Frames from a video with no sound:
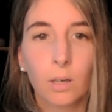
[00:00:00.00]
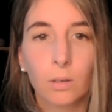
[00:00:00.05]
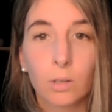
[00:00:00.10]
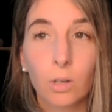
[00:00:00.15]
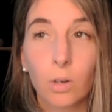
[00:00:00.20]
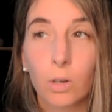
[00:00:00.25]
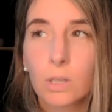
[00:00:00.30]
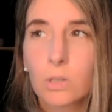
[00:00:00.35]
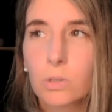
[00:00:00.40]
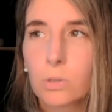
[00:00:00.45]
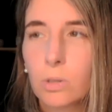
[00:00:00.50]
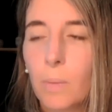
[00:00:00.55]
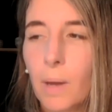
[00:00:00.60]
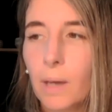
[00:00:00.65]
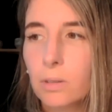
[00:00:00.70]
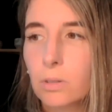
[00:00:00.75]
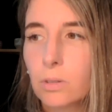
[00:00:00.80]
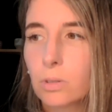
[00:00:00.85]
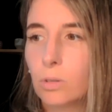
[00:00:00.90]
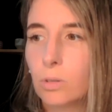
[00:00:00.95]
going to the
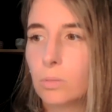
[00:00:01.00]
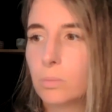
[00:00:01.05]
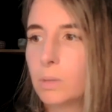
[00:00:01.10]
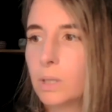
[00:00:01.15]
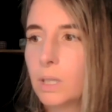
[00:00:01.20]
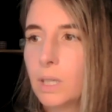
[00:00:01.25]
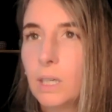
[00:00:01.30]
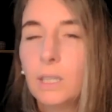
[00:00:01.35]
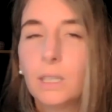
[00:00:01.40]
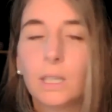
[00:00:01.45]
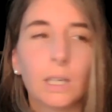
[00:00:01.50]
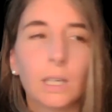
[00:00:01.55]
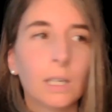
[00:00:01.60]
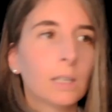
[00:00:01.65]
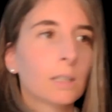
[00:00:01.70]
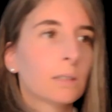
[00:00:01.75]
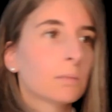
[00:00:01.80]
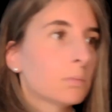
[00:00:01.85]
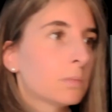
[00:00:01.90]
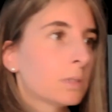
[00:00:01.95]
bathroom,
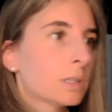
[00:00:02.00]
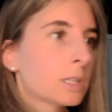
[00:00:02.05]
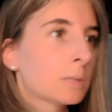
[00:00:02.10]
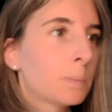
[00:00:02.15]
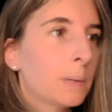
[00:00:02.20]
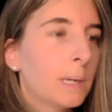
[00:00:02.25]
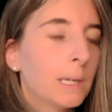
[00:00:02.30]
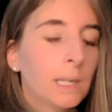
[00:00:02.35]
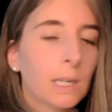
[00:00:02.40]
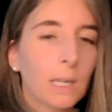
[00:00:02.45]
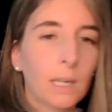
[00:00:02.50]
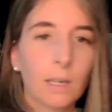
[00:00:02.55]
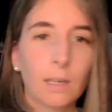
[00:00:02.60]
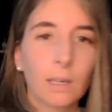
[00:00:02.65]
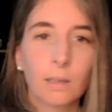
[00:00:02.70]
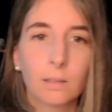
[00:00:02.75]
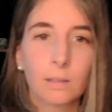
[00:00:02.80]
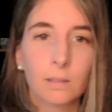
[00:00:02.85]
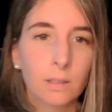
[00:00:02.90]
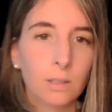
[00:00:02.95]
eating,
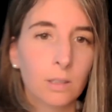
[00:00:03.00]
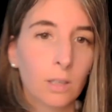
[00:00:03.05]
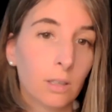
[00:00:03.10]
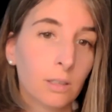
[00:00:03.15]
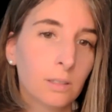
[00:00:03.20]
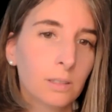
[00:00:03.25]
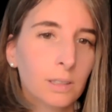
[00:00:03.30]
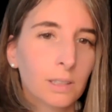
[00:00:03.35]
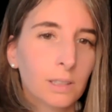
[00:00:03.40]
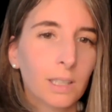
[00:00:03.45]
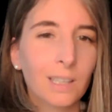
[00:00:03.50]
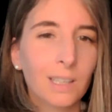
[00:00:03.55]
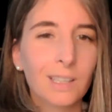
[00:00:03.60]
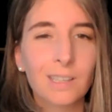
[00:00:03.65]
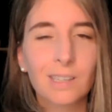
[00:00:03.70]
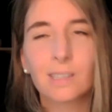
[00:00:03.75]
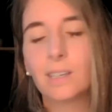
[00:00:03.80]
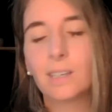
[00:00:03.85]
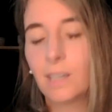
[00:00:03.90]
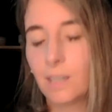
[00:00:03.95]
speaking, you know,
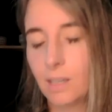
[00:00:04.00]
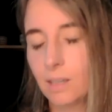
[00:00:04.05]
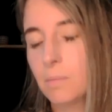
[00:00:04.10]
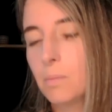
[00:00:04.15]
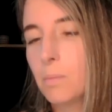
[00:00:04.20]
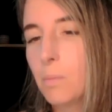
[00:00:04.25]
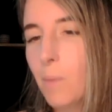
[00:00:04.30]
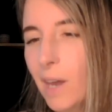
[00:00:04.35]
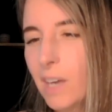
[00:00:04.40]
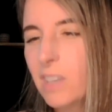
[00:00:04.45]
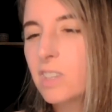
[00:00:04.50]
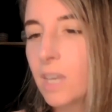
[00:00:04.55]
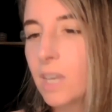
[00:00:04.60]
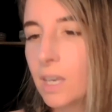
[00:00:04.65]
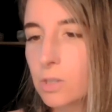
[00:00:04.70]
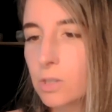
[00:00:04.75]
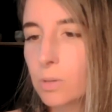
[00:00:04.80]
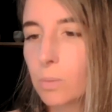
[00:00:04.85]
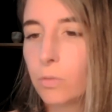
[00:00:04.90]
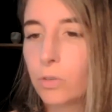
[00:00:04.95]
it's make
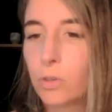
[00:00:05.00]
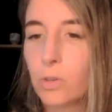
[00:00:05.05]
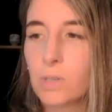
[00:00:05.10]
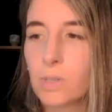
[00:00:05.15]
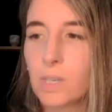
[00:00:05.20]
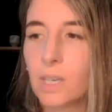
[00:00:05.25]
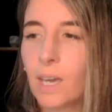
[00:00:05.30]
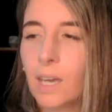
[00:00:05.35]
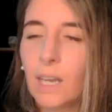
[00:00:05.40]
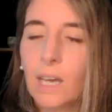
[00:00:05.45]
things confusing.